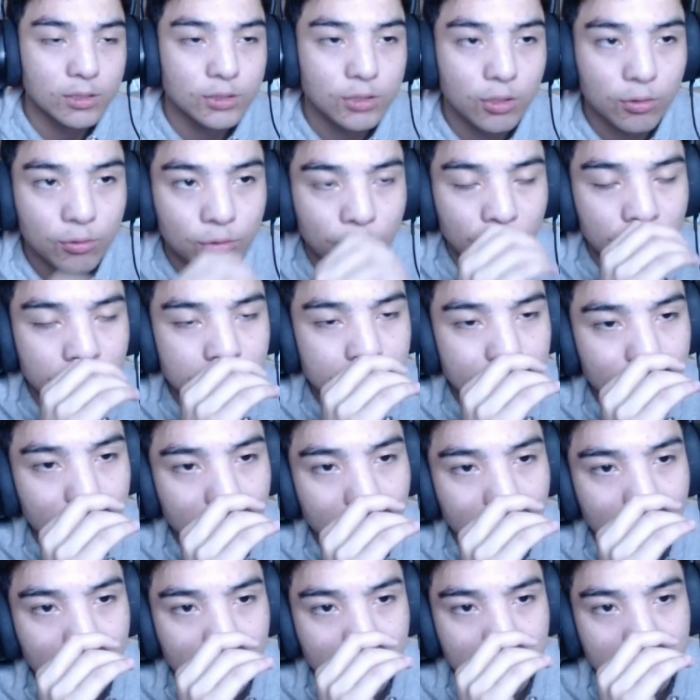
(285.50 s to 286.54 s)
So there is
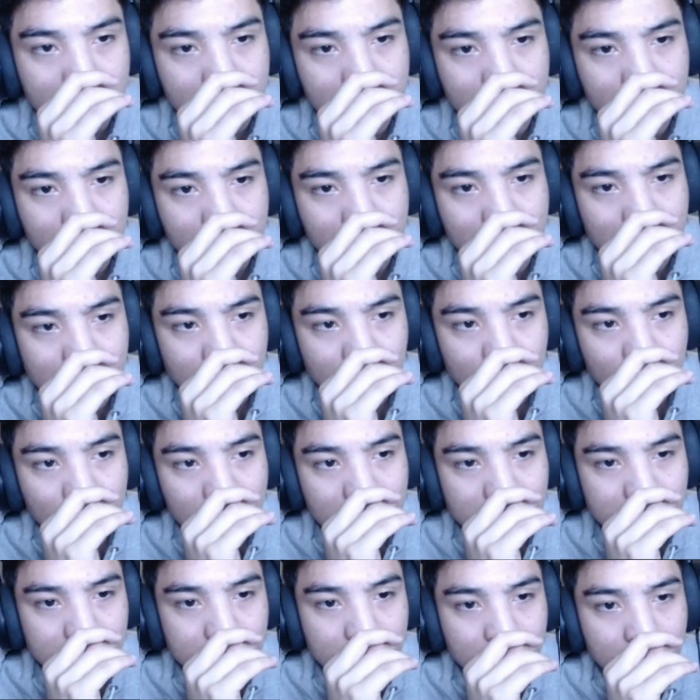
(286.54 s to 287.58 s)
like middleman
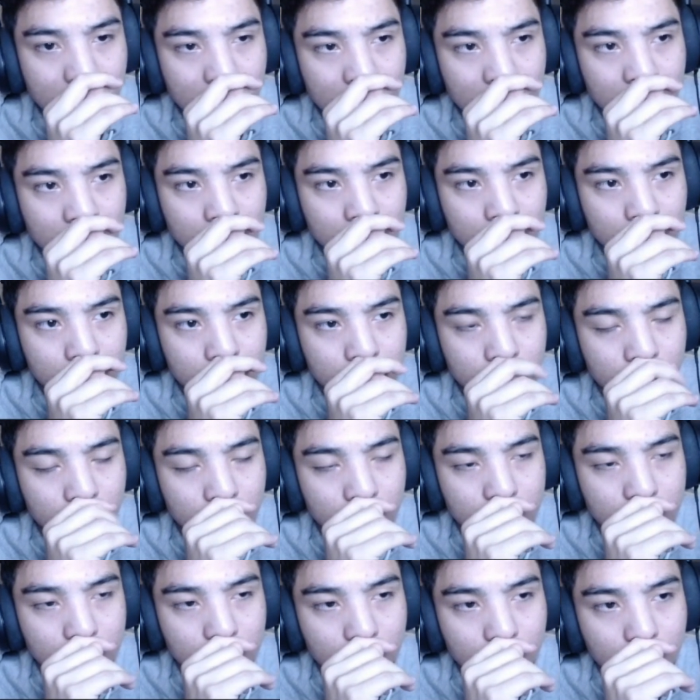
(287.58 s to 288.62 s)
was um
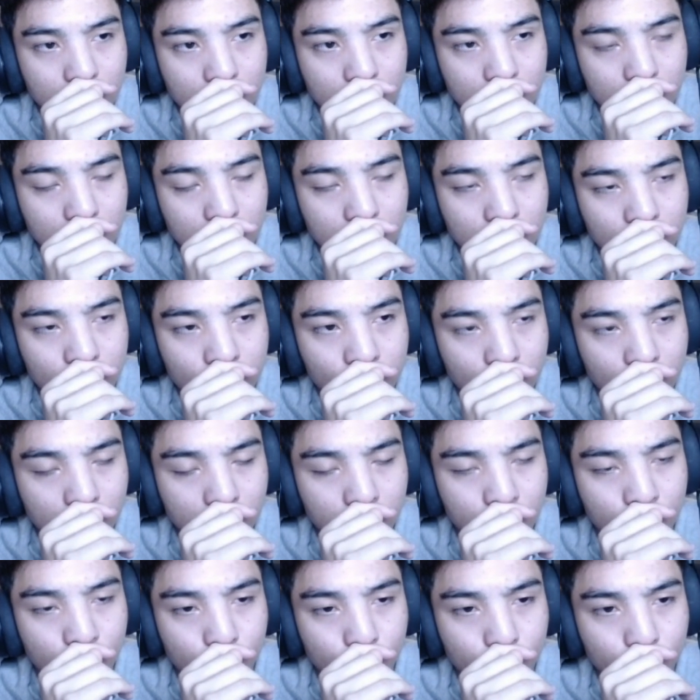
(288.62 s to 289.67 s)

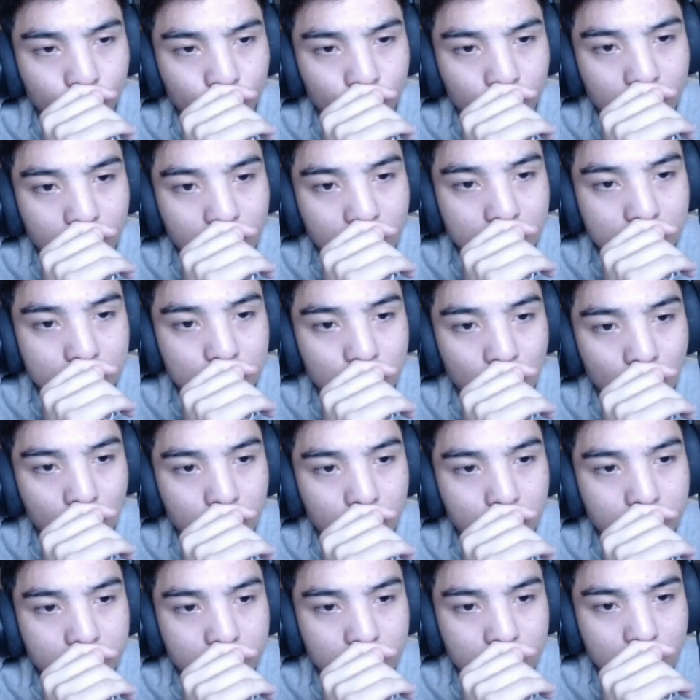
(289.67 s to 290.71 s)
Warpu and
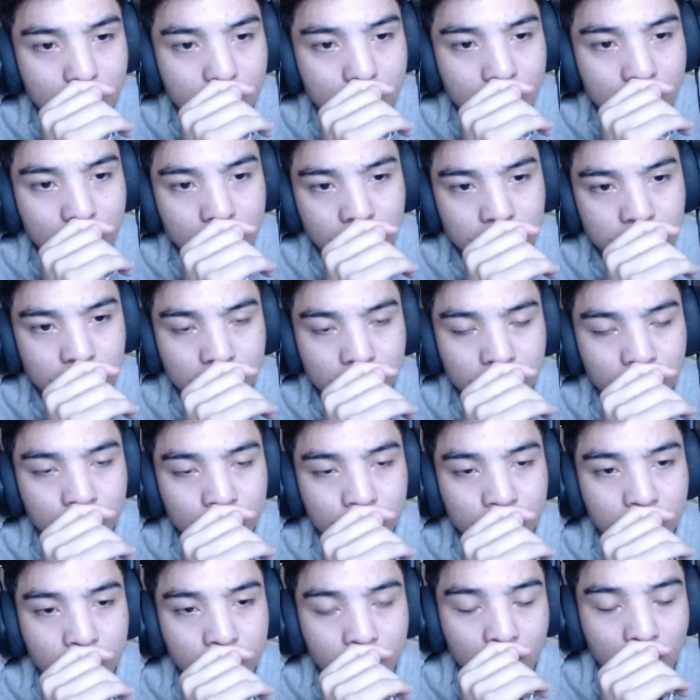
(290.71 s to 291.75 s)
Bong Bing and some
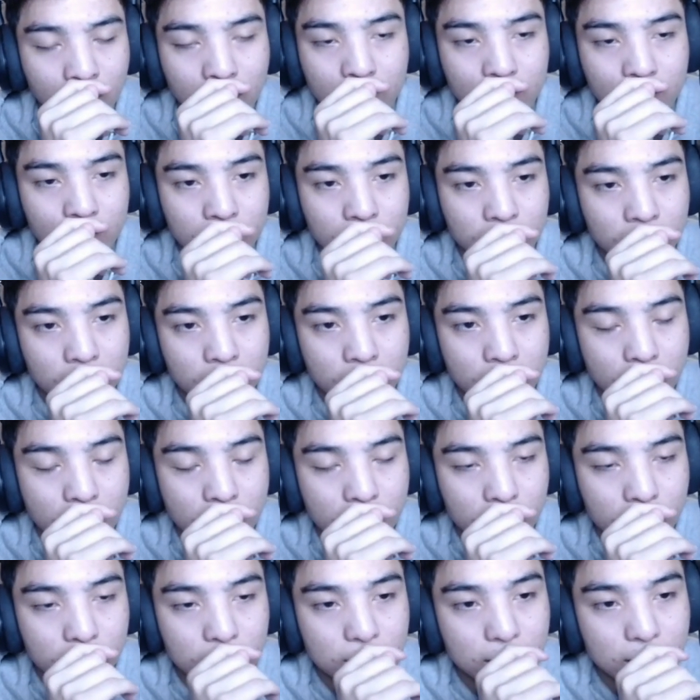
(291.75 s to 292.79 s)
people I don't
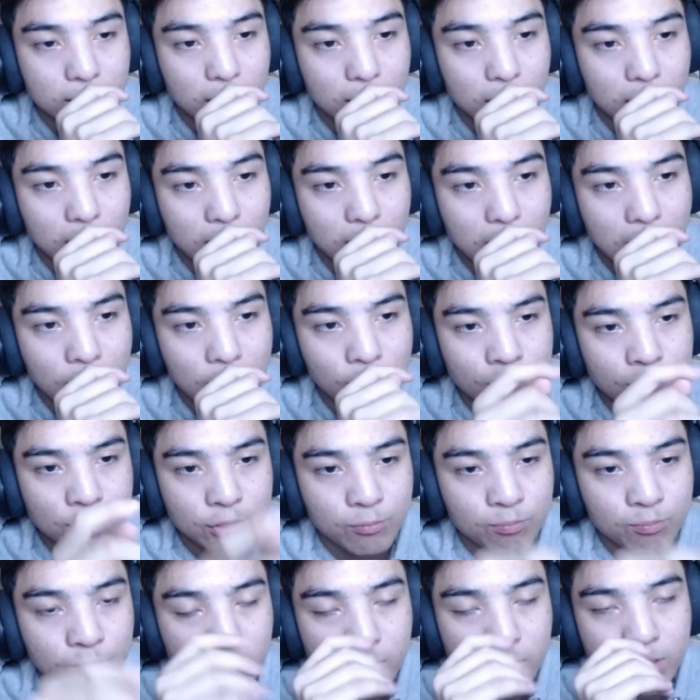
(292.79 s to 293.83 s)
remember. I was
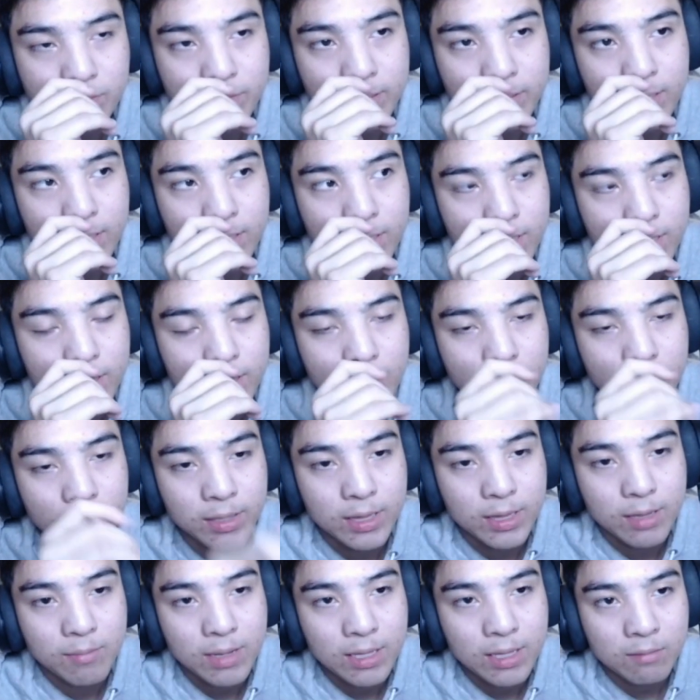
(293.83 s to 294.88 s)
supposed to be in the
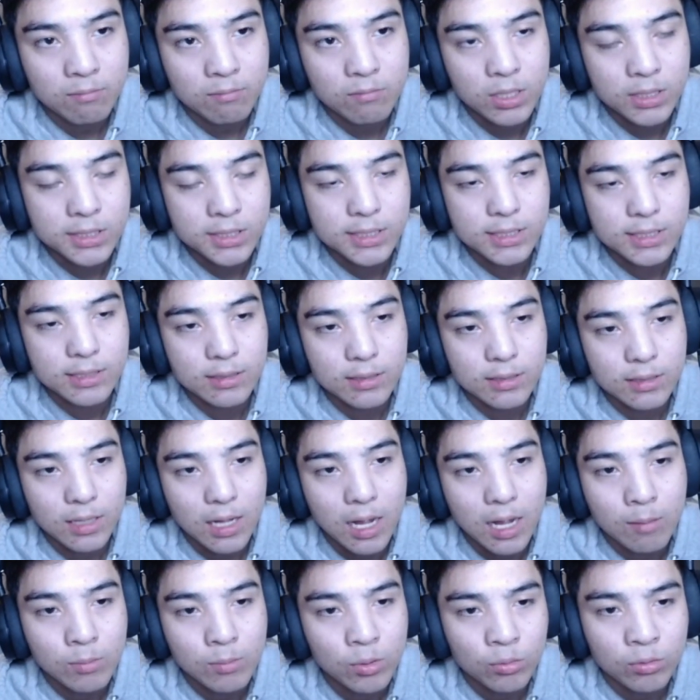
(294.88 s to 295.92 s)
middleman, but
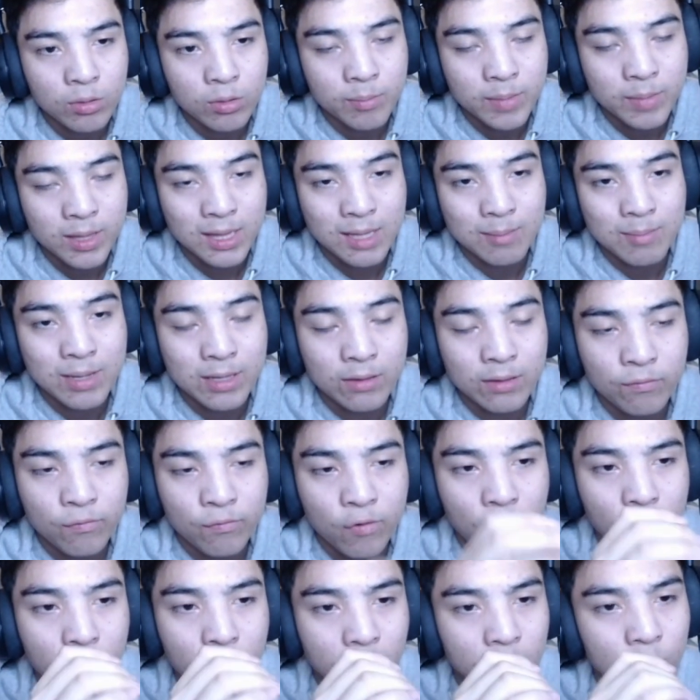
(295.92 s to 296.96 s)
I'm not gonna middleman
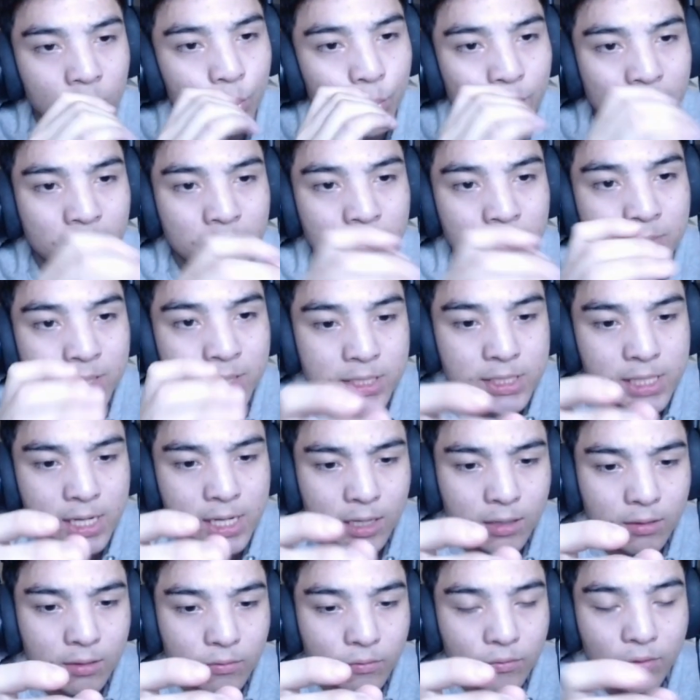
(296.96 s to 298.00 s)
for twenty B G
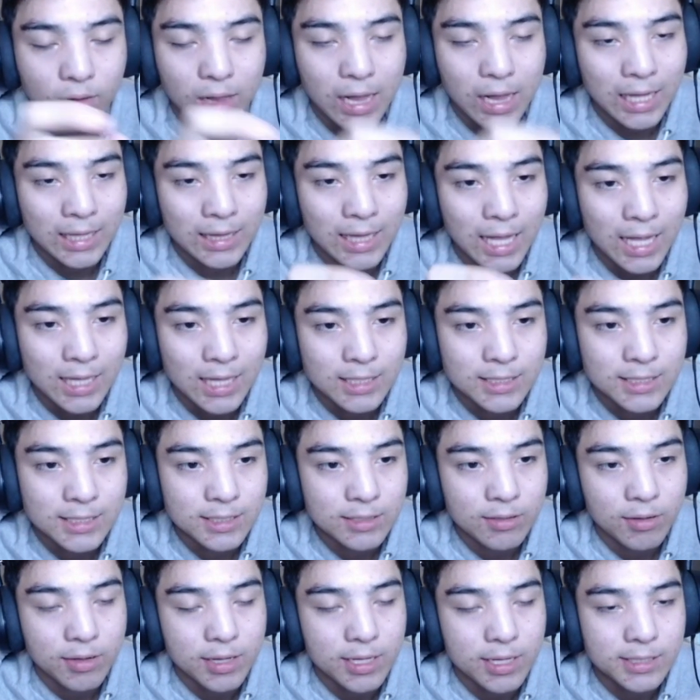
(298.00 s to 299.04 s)
L for like that.
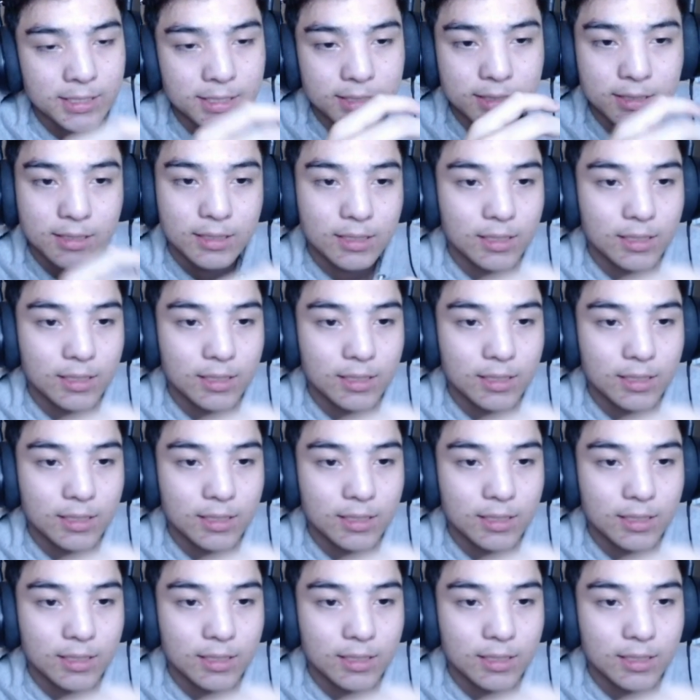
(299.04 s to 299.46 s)
So yes,